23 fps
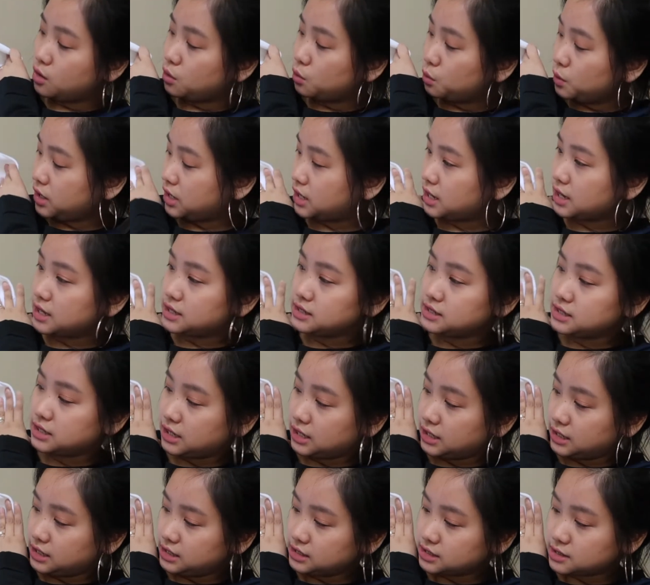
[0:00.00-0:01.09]
Weekend
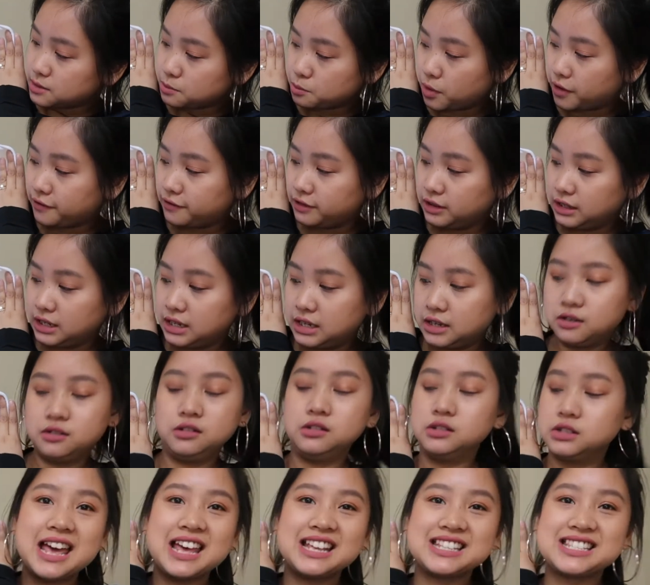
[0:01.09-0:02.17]
Tees, Beverly
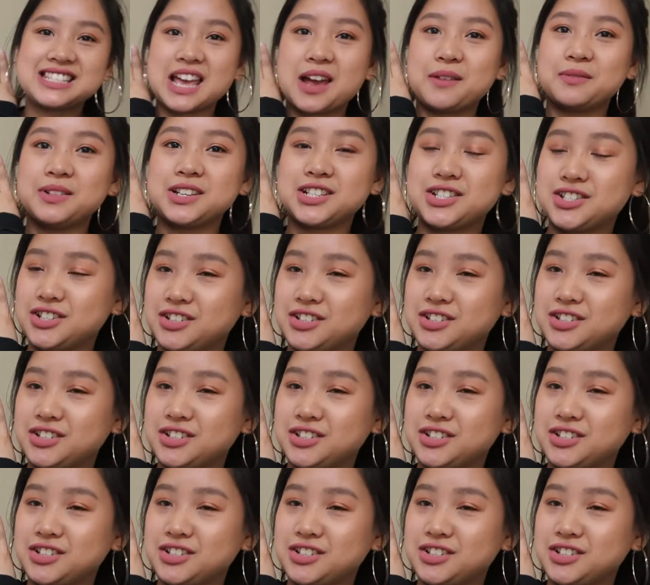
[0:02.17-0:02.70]
Hills, established